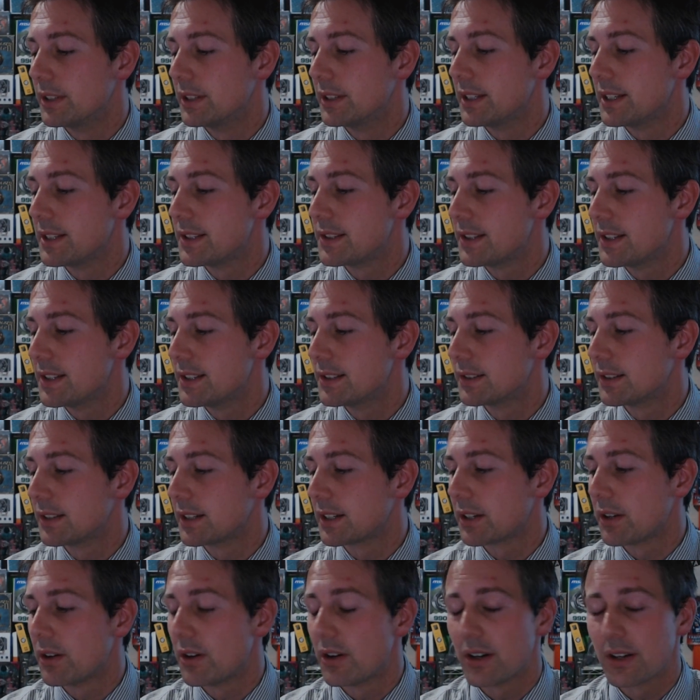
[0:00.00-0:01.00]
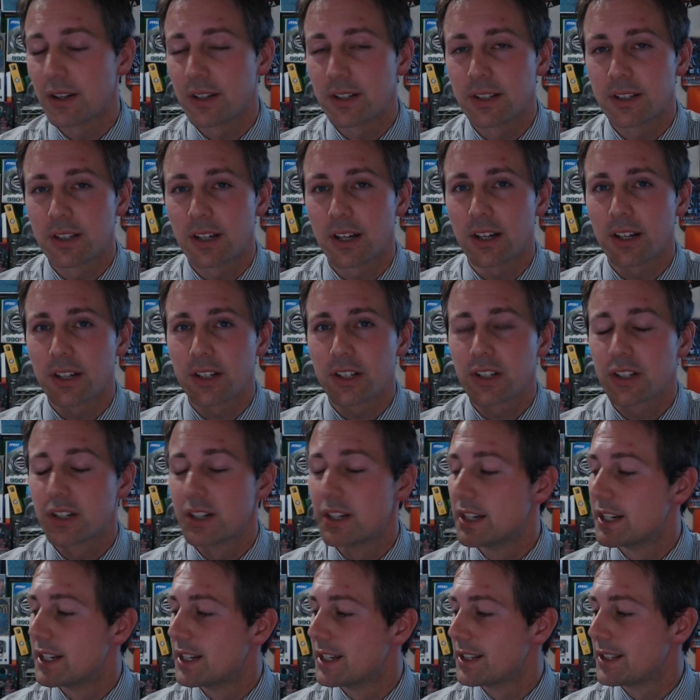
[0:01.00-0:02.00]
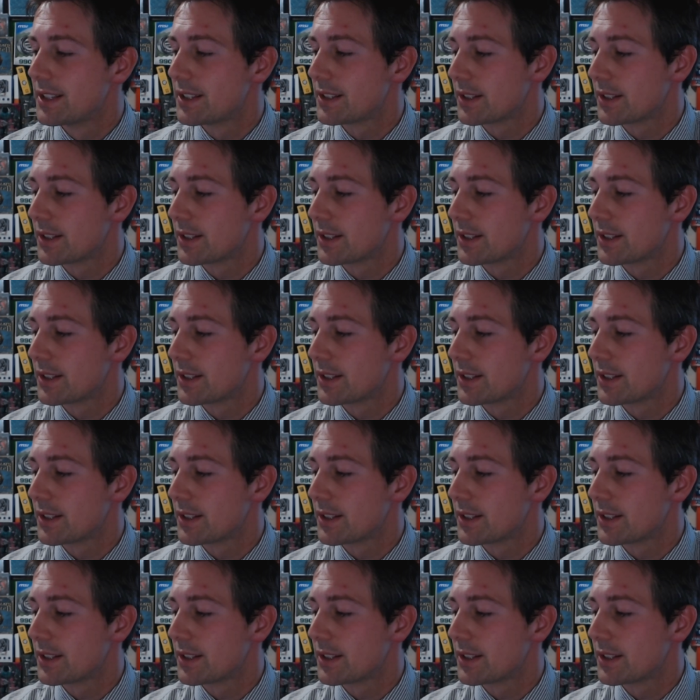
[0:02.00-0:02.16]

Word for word: really sizzling hot touch.